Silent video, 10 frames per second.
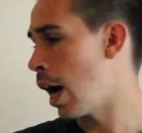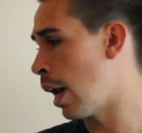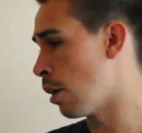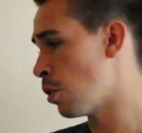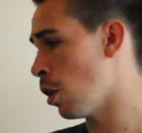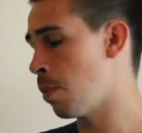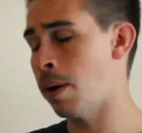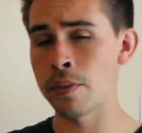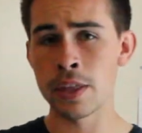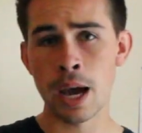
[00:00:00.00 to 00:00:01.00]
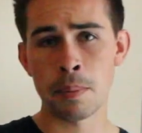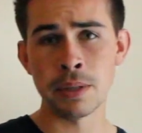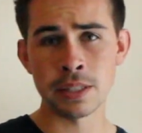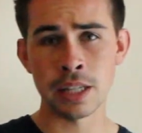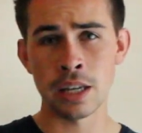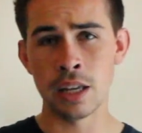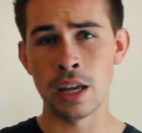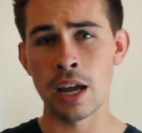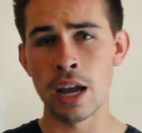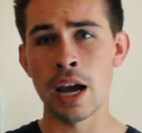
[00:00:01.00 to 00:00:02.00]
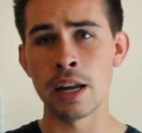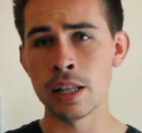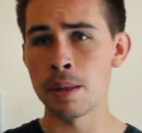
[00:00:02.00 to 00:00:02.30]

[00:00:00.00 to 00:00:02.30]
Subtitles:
and I'll talk about the app itself and